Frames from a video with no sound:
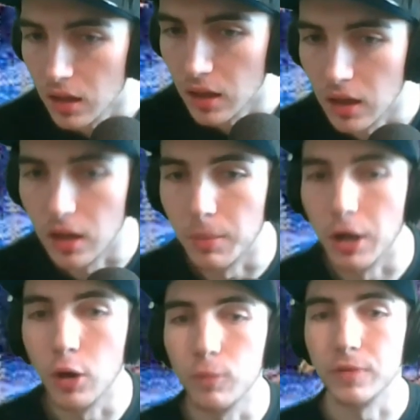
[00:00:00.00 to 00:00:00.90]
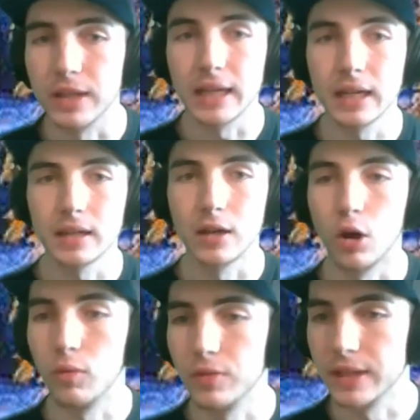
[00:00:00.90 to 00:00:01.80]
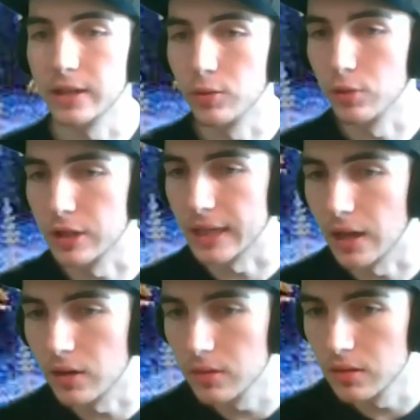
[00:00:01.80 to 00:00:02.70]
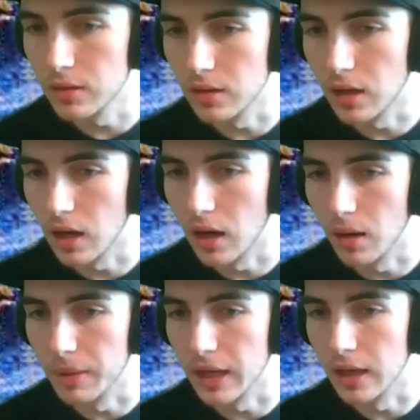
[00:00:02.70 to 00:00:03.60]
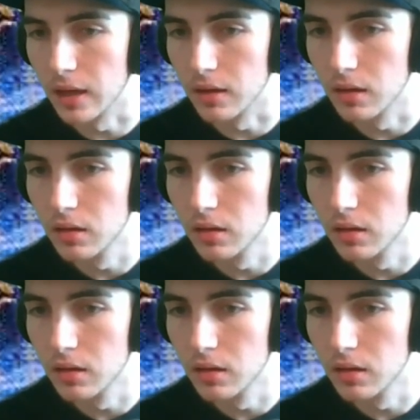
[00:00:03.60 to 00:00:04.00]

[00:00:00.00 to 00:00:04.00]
hopefully it'll work out. And